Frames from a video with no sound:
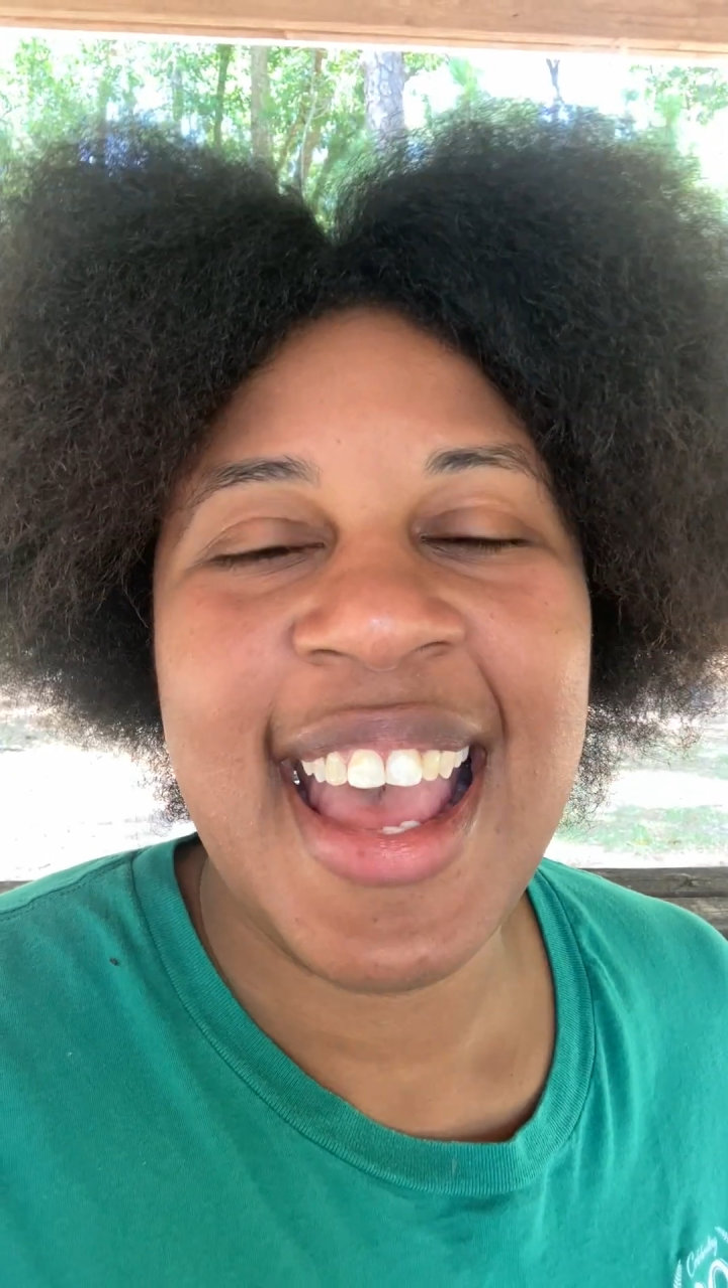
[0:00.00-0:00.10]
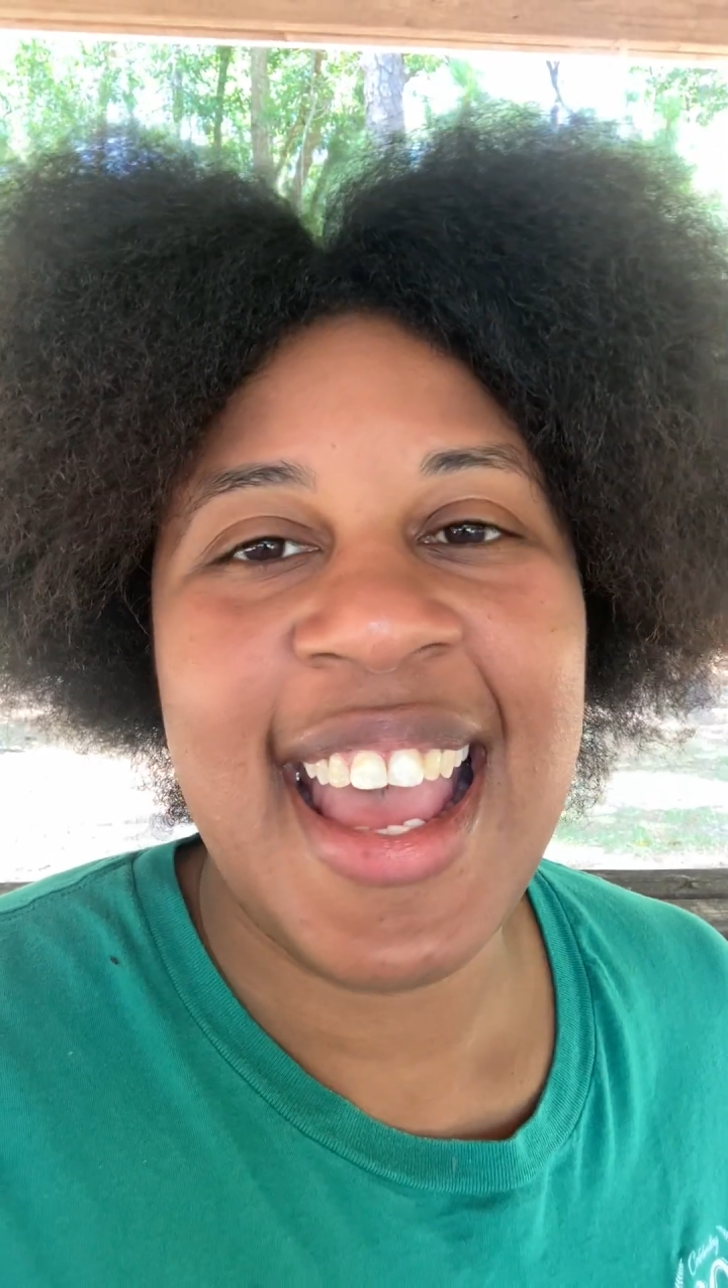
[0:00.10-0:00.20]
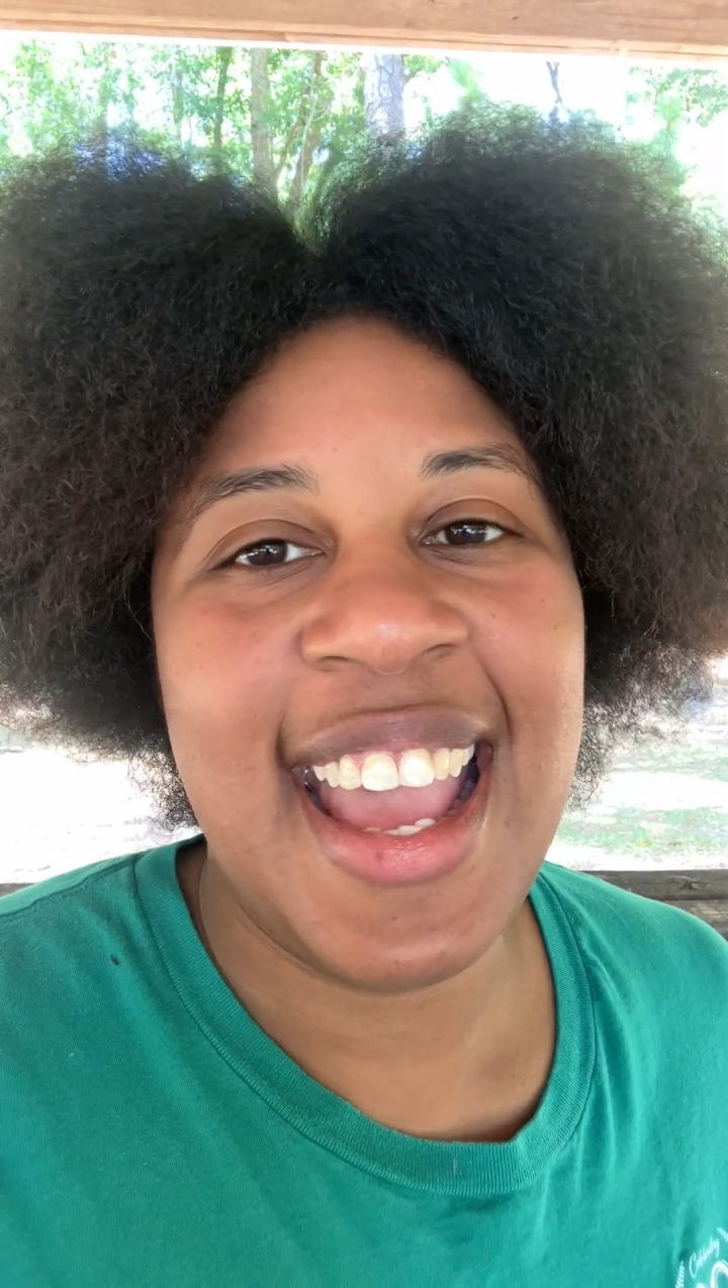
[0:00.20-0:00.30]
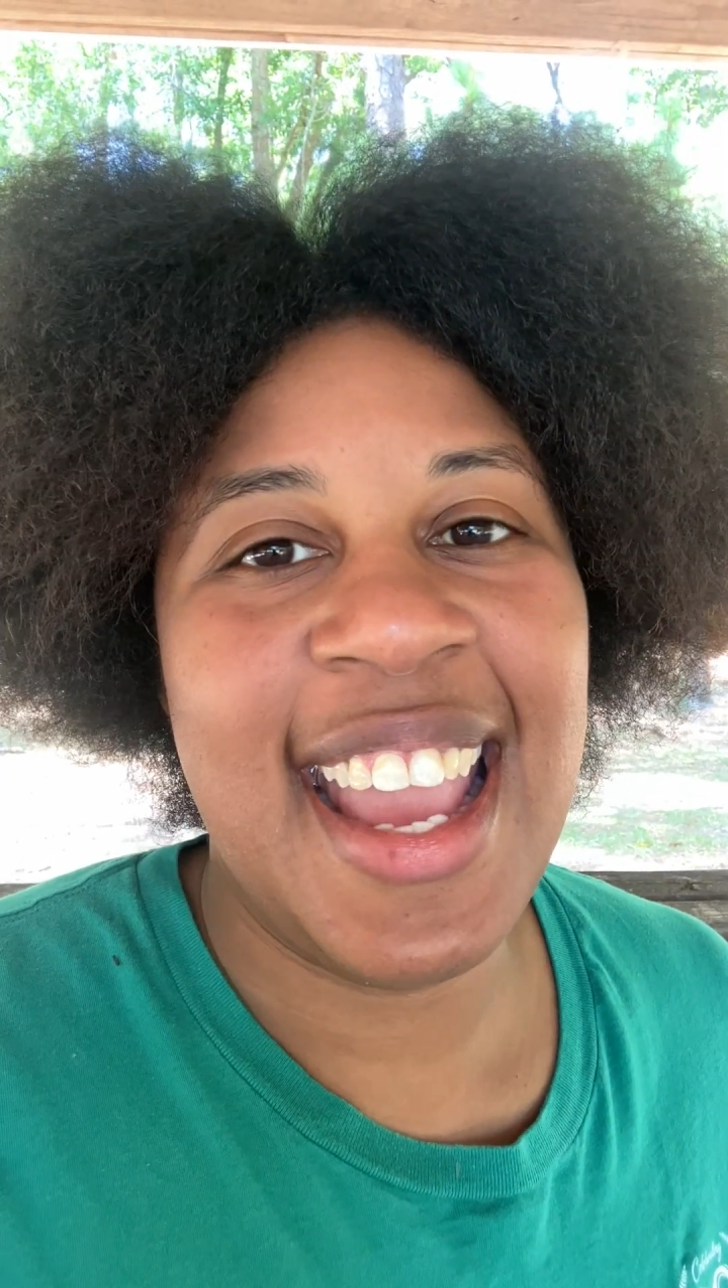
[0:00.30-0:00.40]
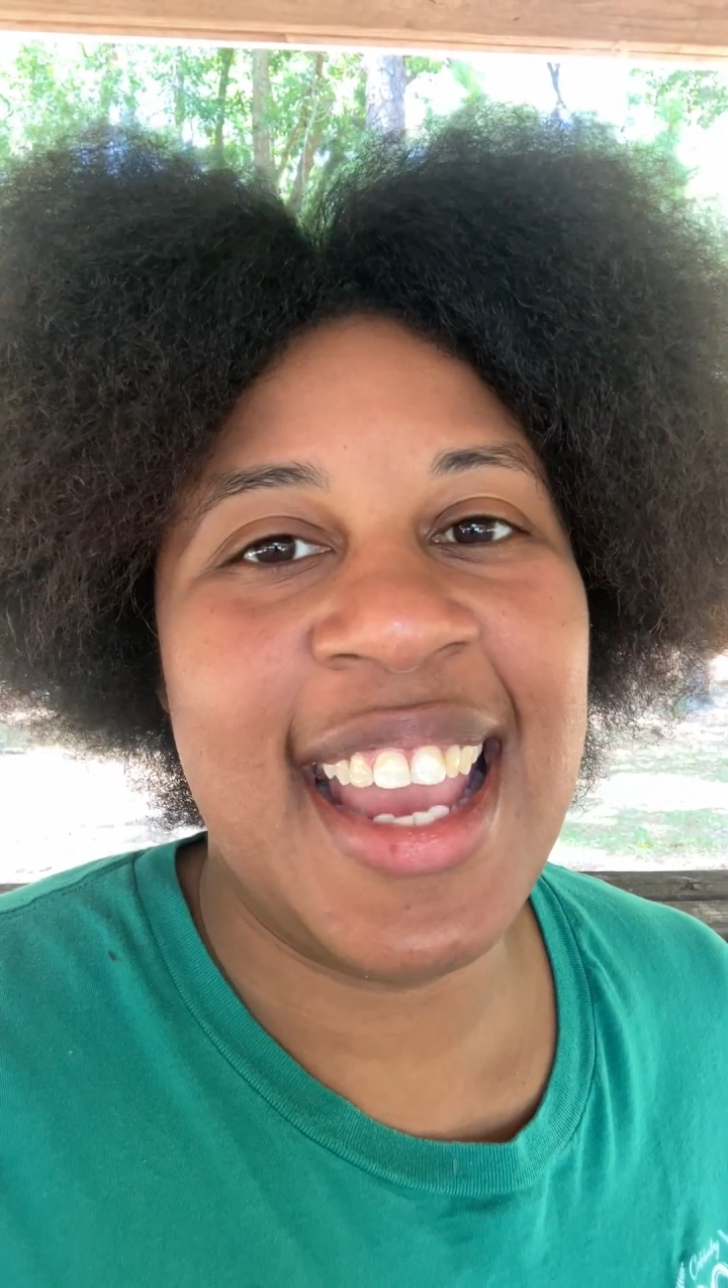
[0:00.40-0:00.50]

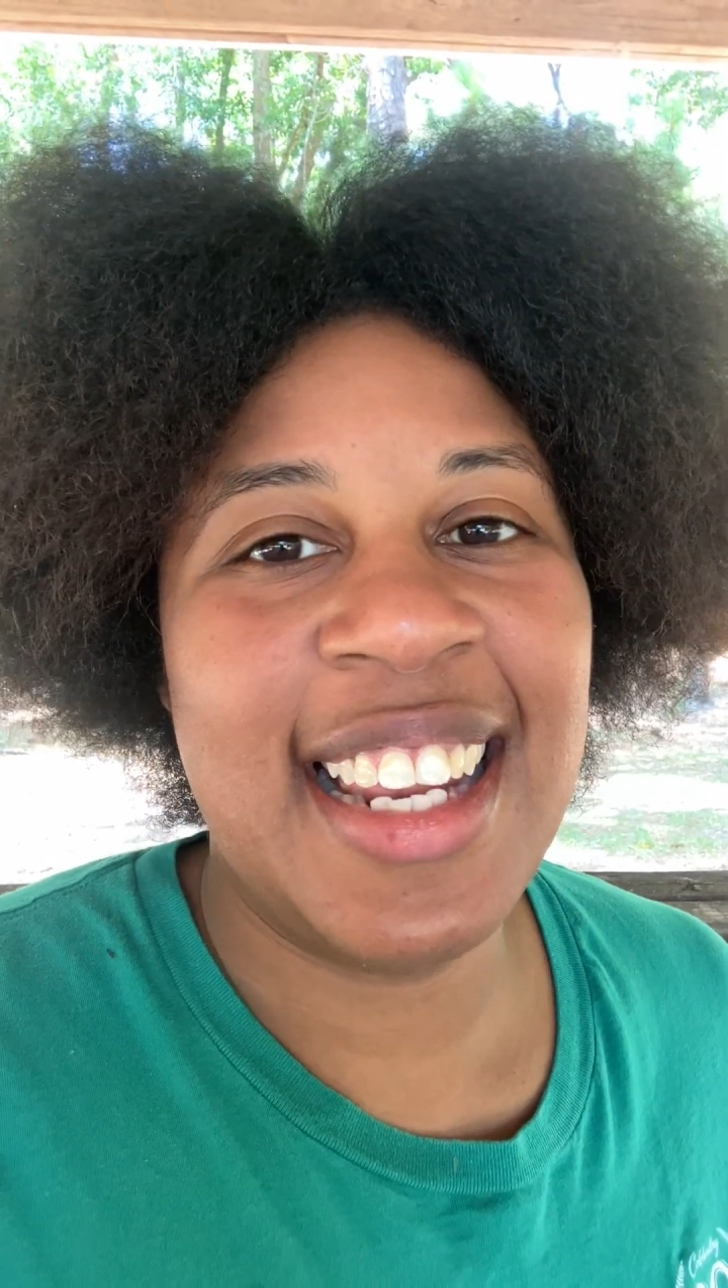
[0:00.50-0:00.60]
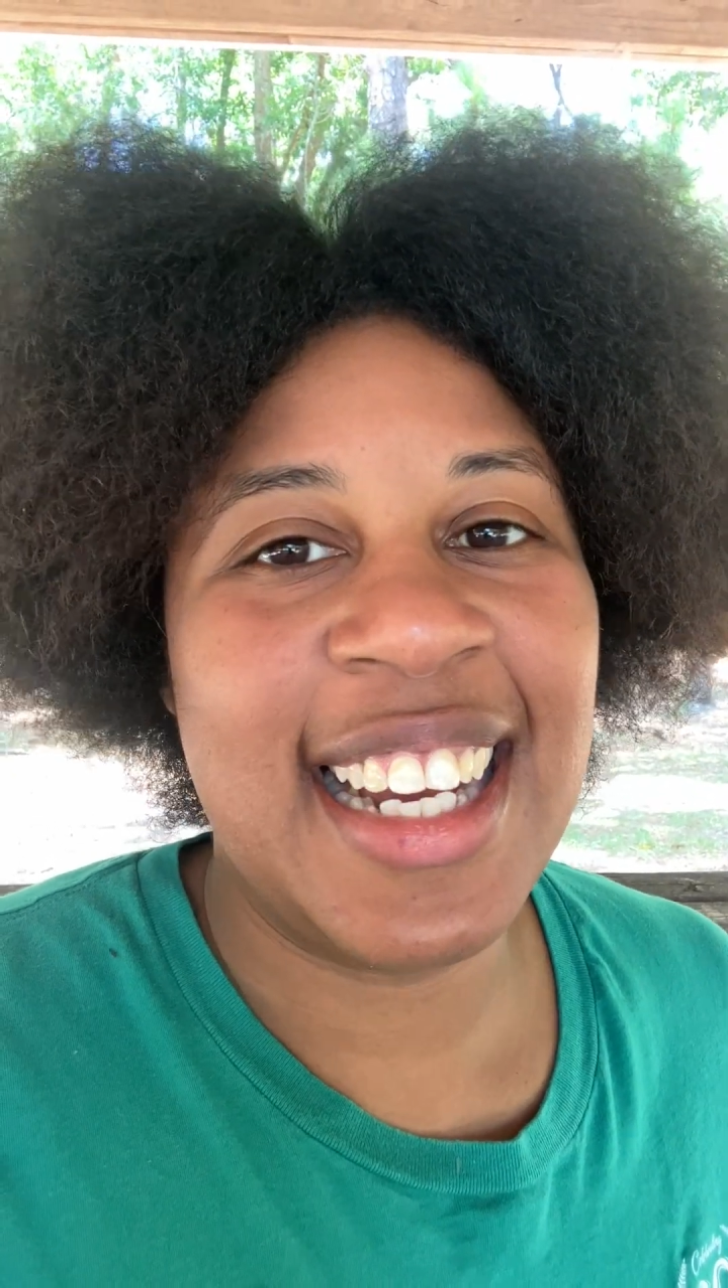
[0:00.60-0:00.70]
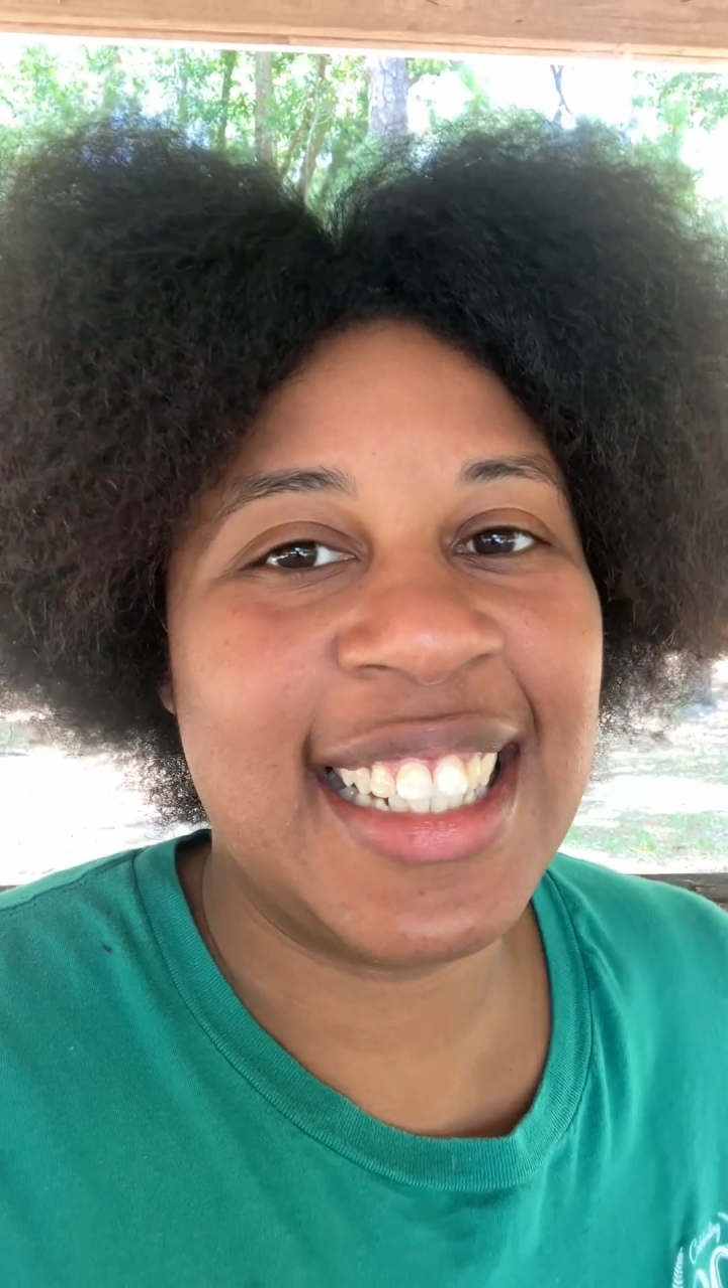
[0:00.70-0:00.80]
And like